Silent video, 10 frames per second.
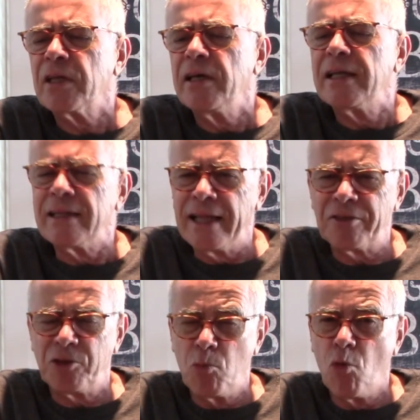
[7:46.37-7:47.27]

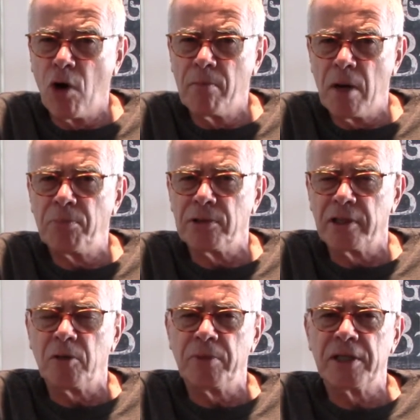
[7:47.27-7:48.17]
let them warm up a
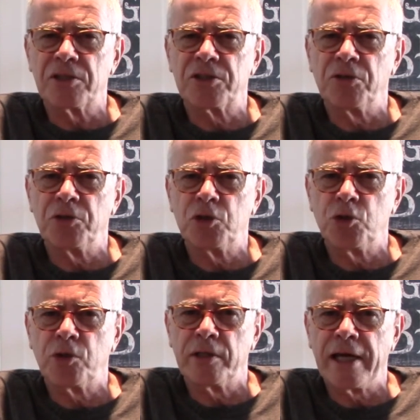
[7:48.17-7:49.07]
little bit so that
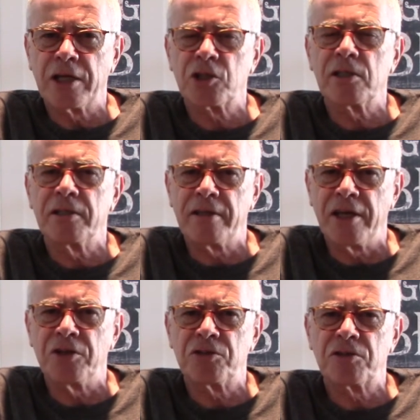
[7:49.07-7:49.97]
you can actually
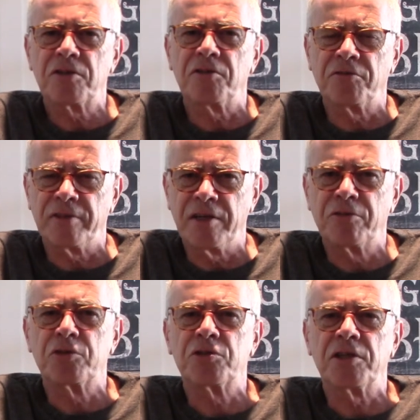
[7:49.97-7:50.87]
taste the
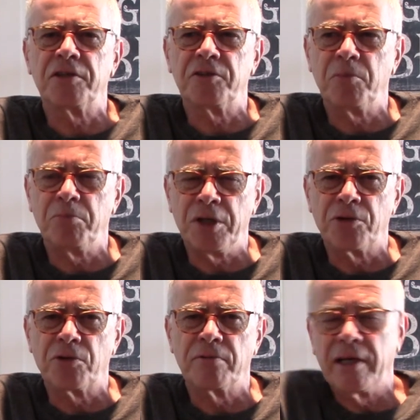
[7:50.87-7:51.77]
flavors in the
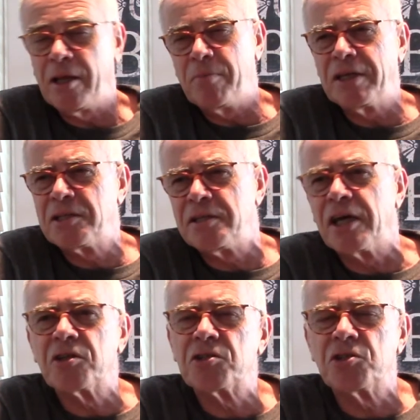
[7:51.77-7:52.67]
beer. Now, that makes
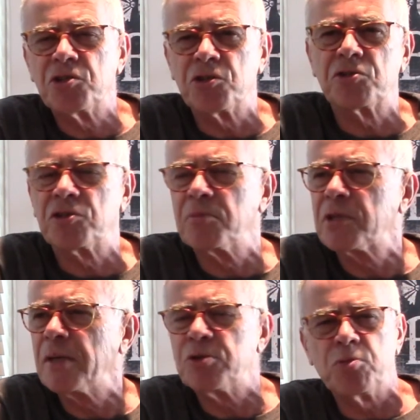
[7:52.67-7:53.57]
sense. It's just
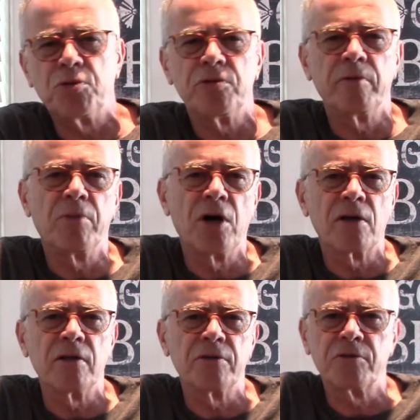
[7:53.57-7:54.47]
sometimes you pull the
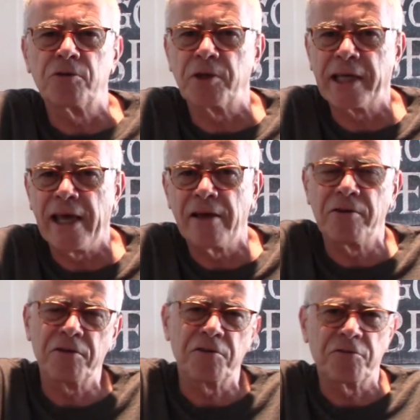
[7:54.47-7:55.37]
bottle or the can
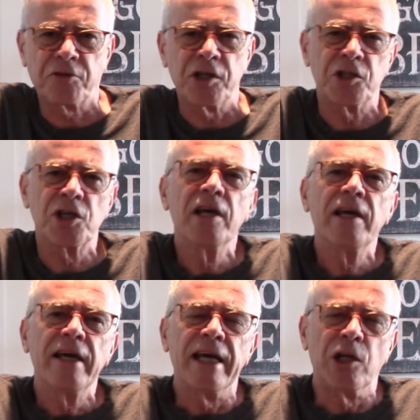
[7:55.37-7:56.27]
out of the fridge
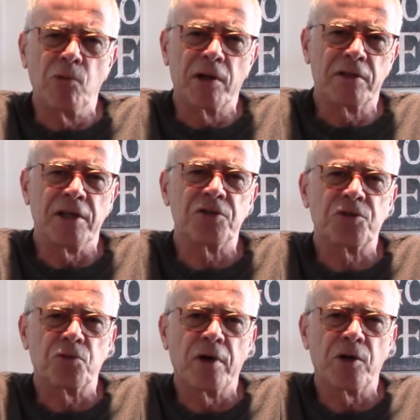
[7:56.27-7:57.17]
and you want to taste
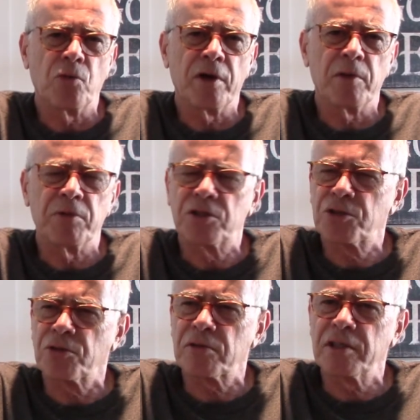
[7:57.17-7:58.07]
it right away. But
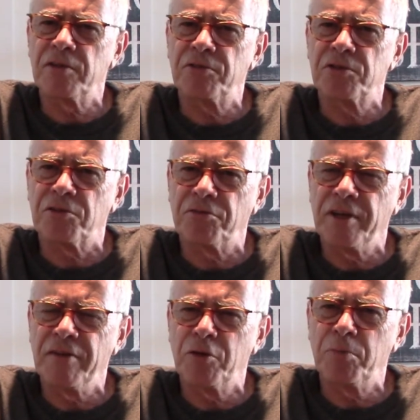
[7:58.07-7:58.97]
certainly, if there's a
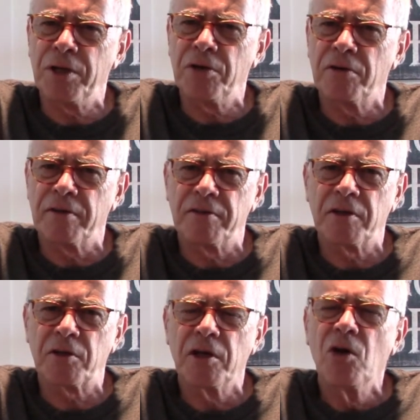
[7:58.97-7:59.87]
flavored beer, I
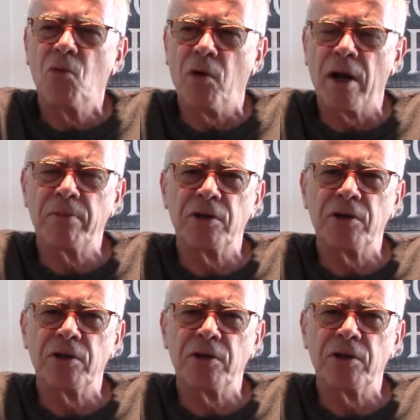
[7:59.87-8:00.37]
think what I'm going to